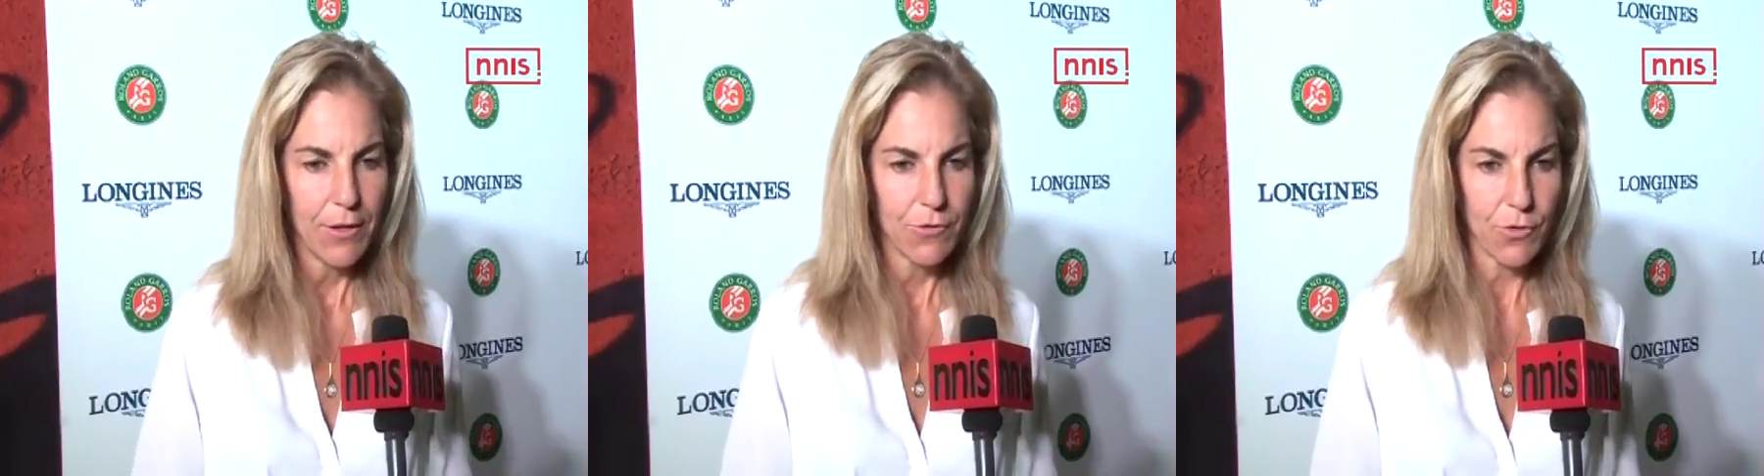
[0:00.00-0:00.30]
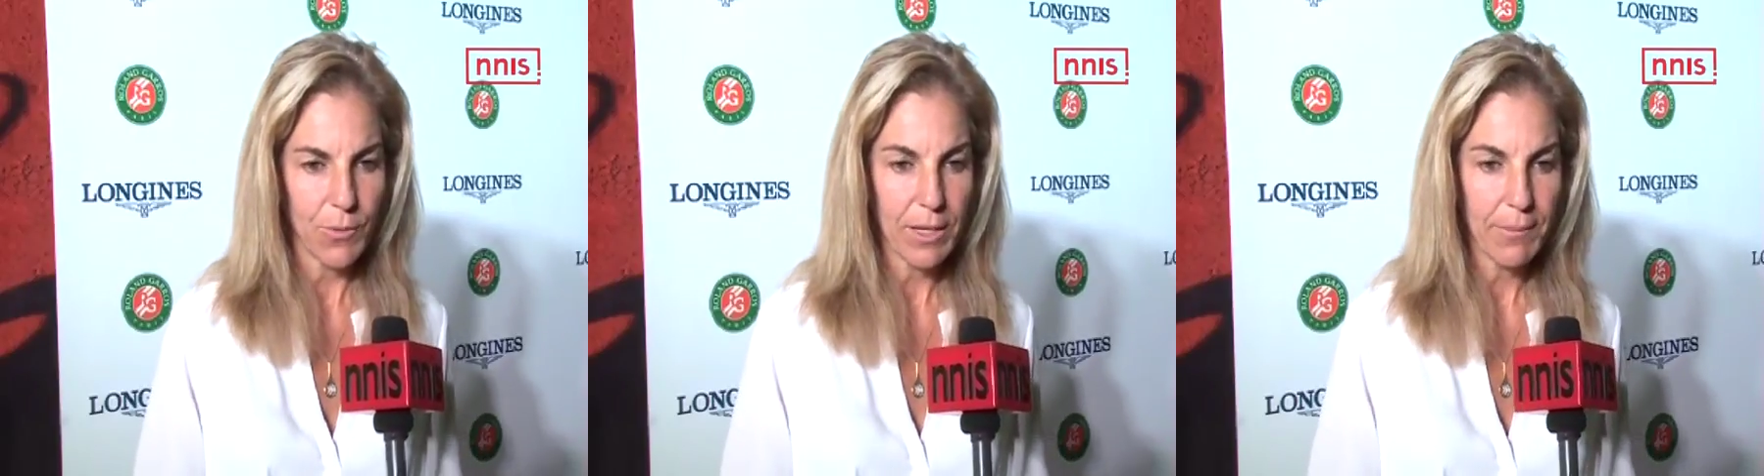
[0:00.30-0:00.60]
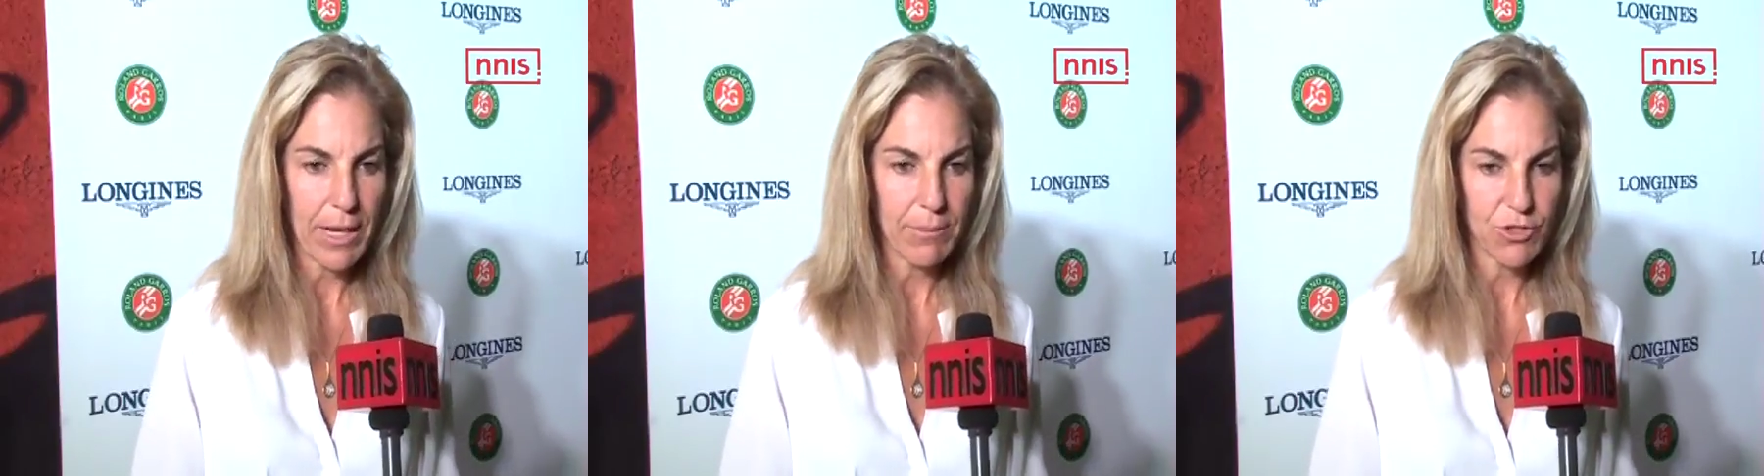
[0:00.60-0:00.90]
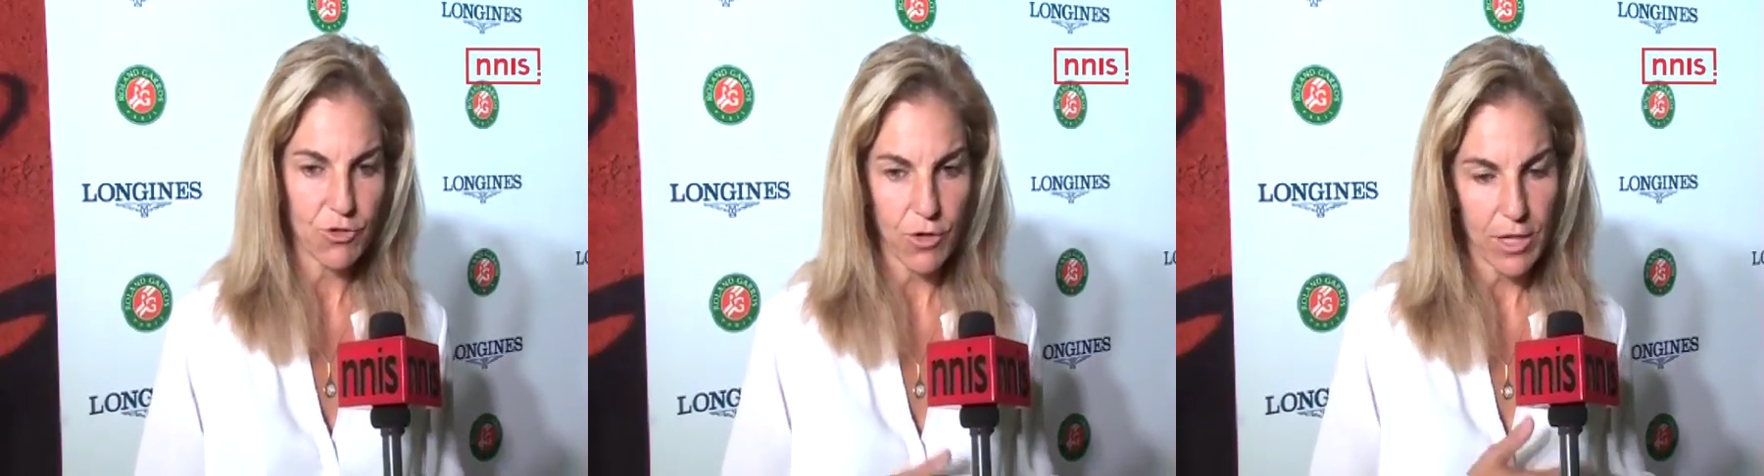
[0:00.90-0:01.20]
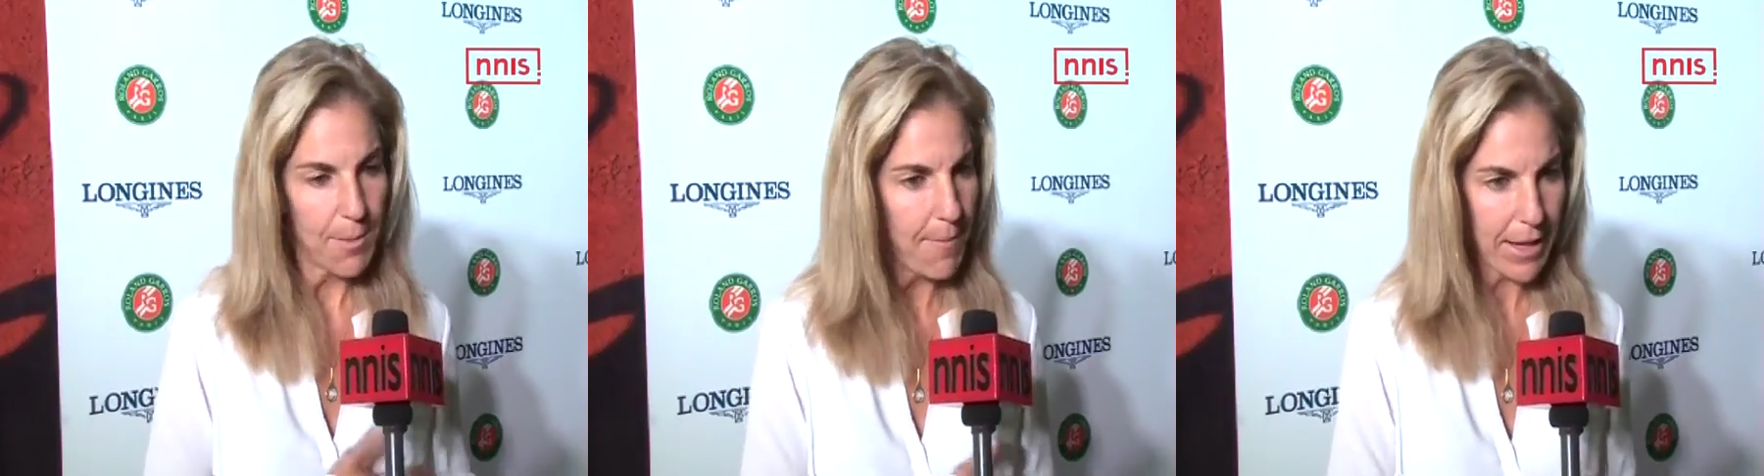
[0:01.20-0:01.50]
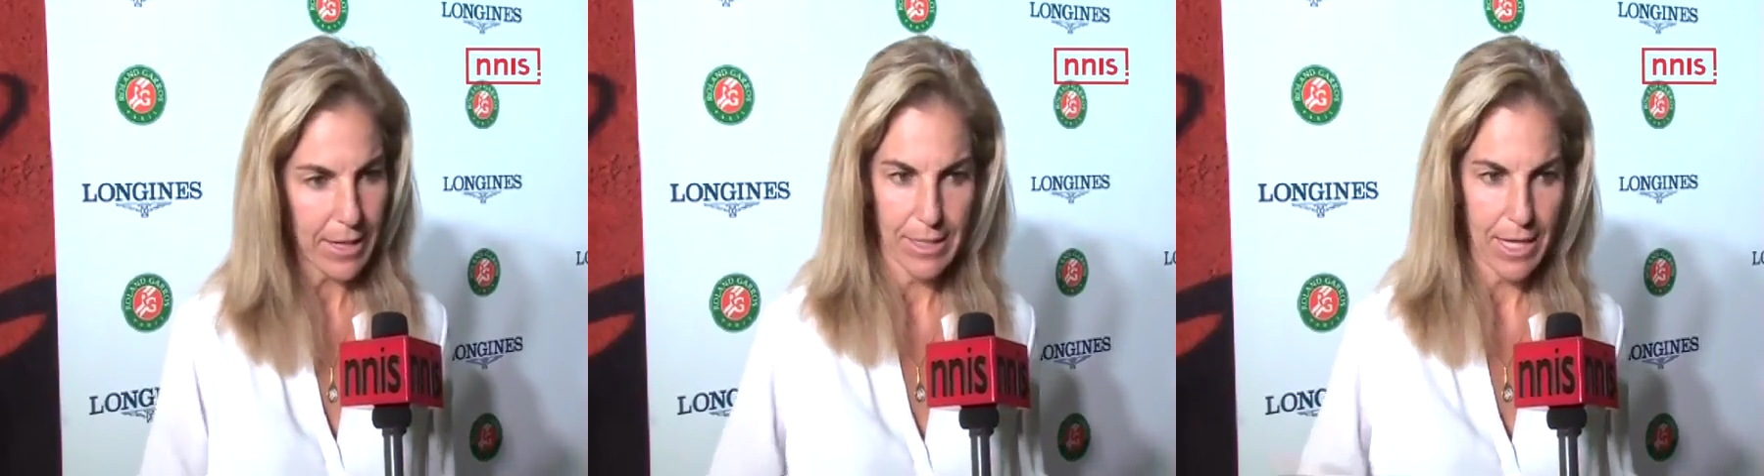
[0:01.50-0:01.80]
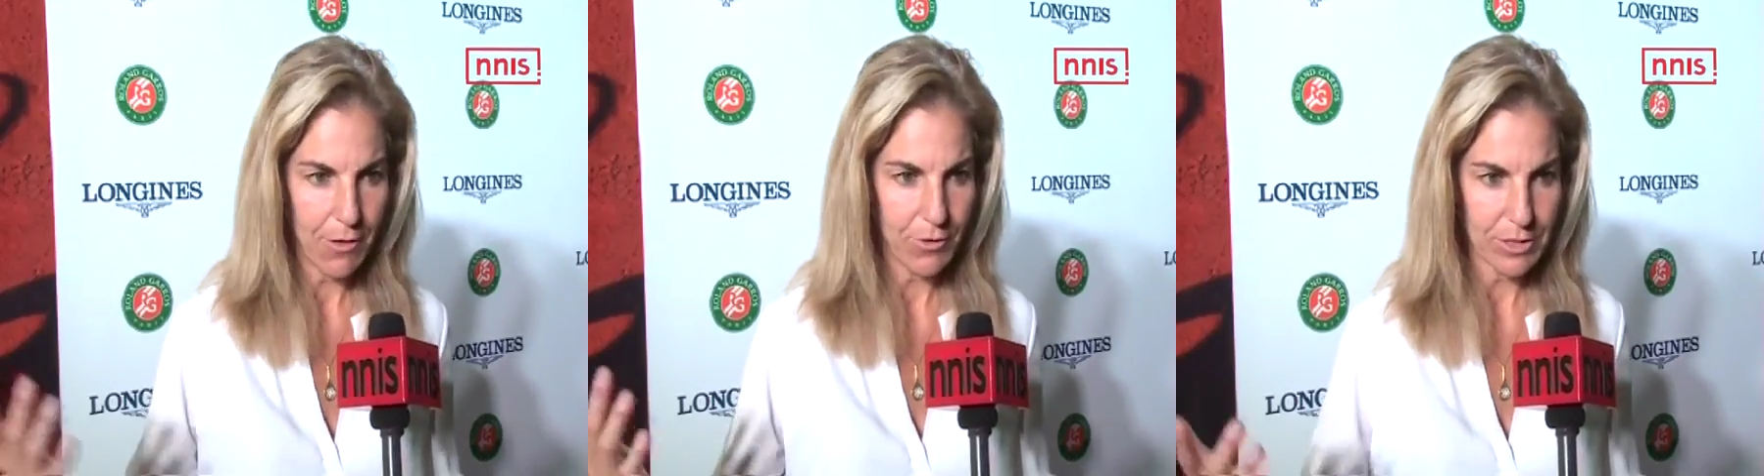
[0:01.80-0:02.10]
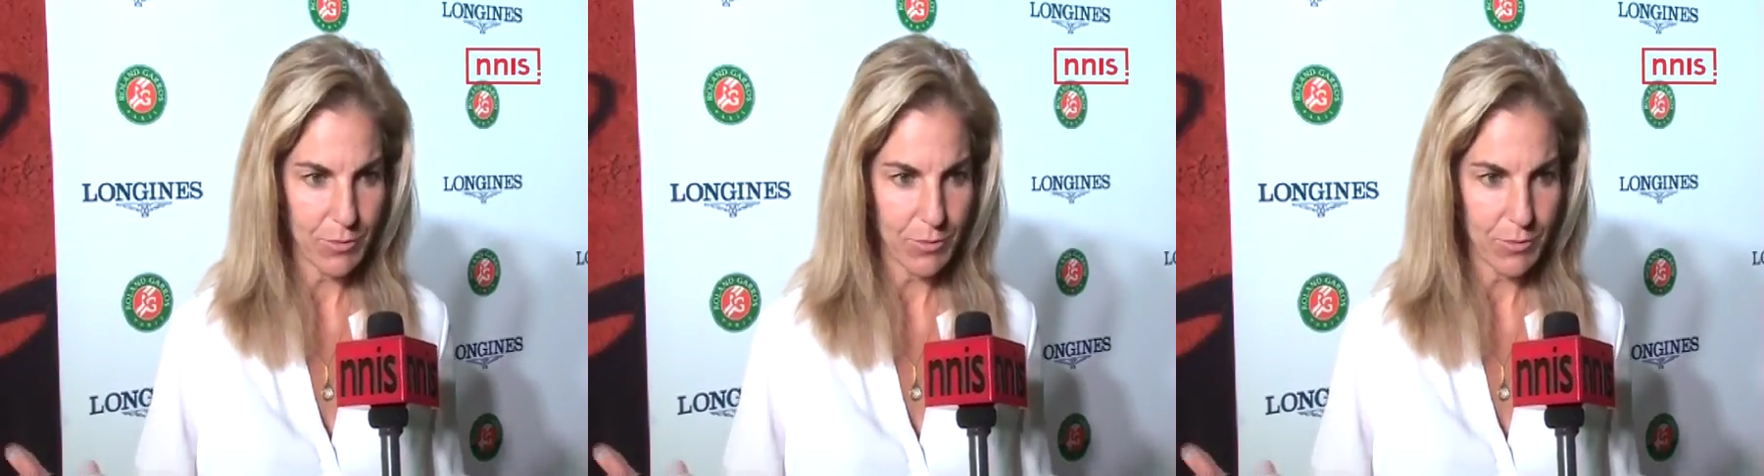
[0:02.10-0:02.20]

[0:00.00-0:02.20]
So he become stronger. Her backhand now as